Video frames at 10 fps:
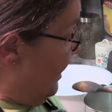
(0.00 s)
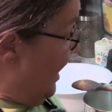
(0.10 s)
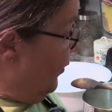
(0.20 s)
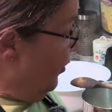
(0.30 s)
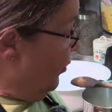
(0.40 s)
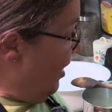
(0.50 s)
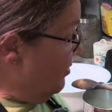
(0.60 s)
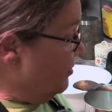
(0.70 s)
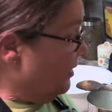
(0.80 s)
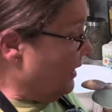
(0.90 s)
I will
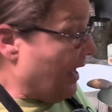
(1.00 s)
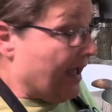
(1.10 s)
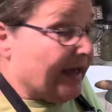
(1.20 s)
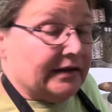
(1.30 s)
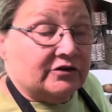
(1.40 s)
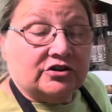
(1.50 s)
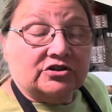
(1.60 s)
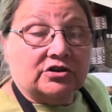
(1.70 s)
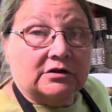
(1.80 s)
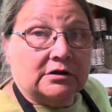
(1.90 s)
probably add
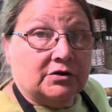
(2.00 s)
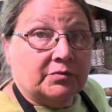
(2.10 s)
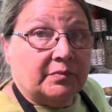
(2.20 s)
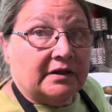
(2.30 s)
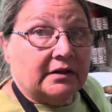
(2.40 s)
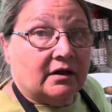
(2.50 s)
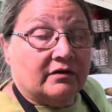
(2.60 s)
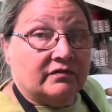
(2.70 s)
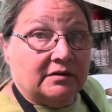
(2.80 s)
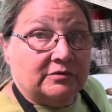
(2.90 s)
just a little bit
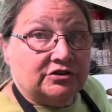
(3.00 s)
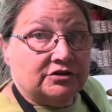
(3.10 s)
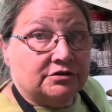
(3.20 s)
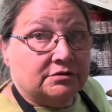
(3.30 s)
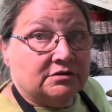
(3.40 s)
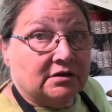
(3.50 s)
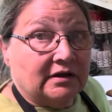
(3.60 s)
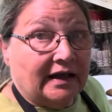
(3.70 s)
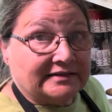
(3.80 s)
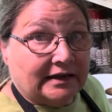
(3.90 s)
of lemon juice
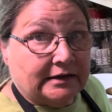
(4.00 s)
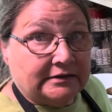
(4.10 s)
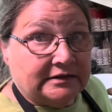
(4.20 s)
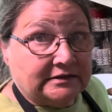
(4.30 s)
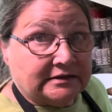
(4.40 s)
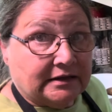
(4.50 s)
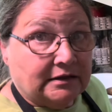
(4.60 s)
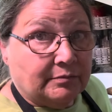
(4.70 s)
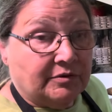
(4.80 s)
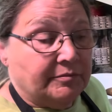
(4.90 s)
as I cut these
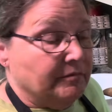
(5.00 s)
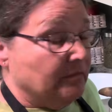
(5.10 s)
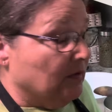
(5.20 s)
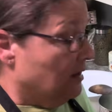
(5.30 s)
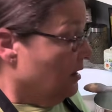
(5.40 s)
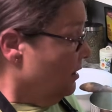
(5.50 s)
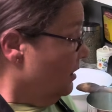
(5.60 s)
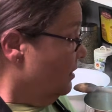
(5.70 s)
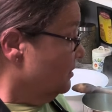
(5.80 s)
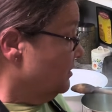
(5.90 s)
up
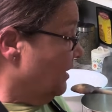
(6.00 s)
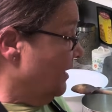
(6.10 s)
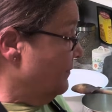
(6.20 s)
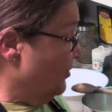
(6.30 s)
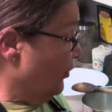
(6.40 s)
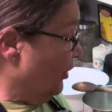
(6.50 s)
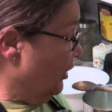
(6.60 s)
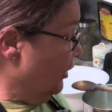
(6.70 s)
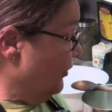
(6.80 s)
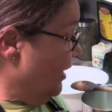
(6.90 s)
to keep their
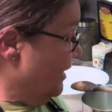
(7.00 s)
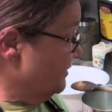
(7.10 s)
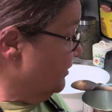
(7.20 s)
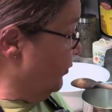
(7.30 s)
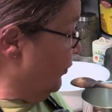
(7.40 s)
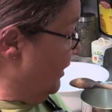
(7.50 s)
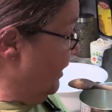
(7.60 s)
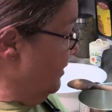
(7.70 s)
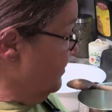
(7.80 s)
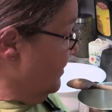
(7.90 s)
color nice and
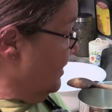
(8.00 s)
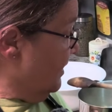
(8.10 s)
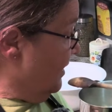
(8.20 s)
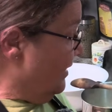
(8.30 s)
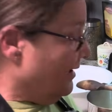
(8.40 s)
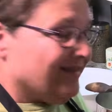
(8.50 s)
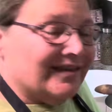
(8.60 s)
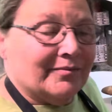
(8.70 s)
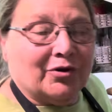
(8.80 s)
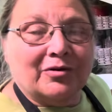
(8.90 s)
pretty. And
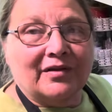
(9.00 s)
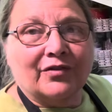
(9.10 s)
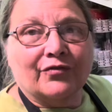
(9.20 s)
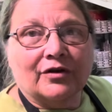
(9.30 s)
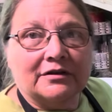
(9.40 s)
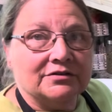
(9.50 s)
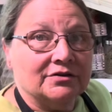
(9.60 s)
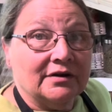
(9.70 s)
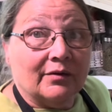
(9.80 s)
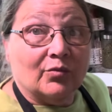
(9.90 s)
then put them in the
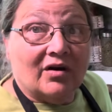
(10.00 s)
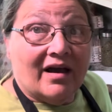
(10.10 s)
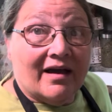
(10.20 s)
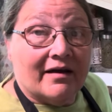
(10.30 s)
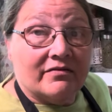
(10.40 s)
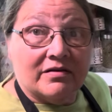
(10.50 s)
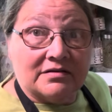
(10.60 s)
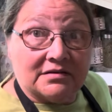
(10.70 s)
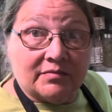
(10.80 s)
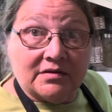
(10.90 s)
freezer, and we'll have
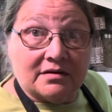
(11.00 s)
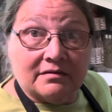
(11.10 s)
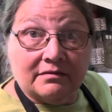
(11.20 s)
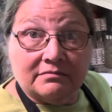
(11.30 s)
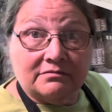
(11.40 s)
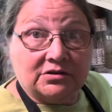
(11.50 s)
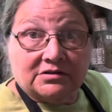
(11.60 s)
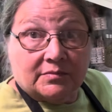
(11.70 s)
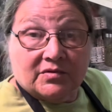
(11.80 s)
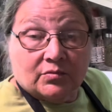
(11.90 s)
something to do
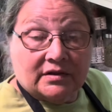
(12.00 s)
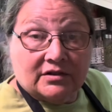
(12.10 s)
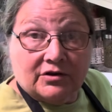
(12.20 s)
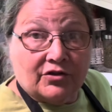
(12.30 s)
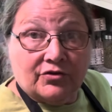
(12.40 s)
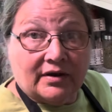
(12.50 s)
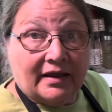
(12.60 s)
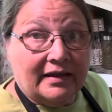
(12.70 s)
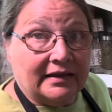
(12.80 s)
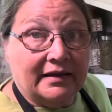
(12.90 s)
something with another
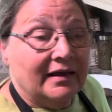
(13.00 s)
day.